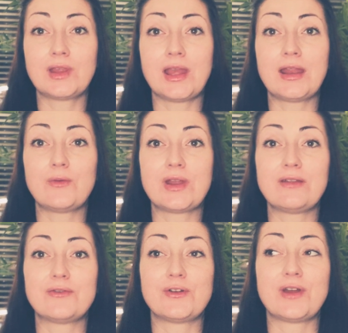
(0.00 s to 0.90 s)
Getting
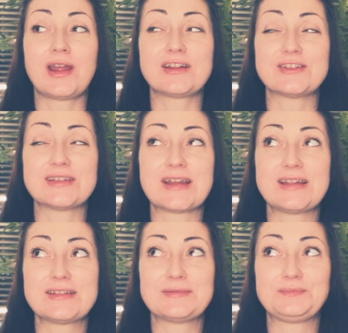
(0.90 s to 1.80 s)
ready for our exercise.
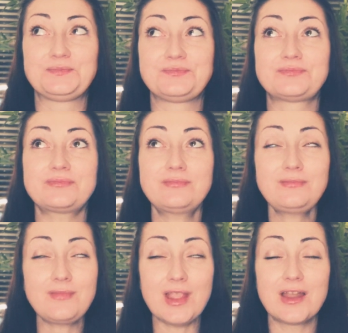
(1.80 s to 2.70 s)

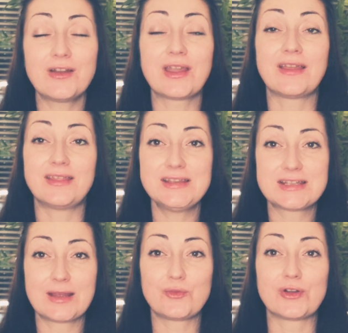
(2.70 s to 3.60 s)
Okay, this
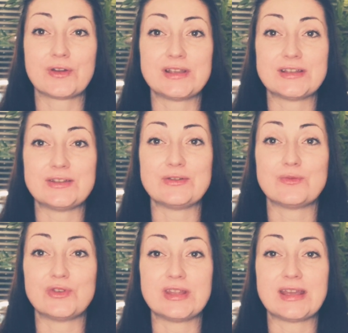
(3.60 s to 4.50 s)
time we're going to do
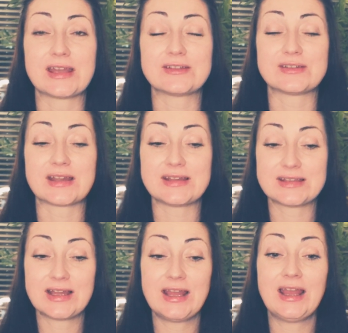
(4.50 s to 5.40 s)
the breathing
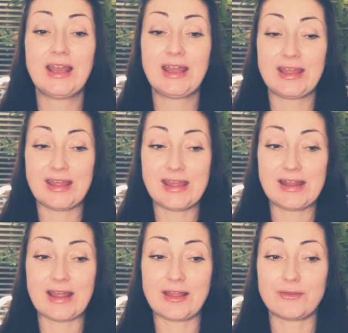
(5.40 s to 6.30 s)
exercise.
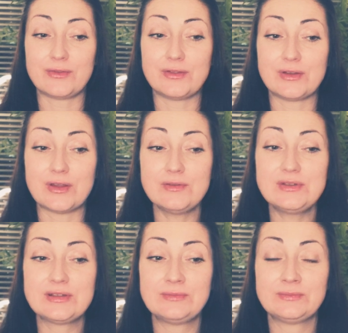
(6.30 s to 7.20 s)
Inhale through the
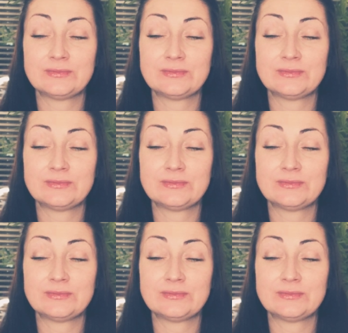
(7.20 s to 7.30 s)
nose.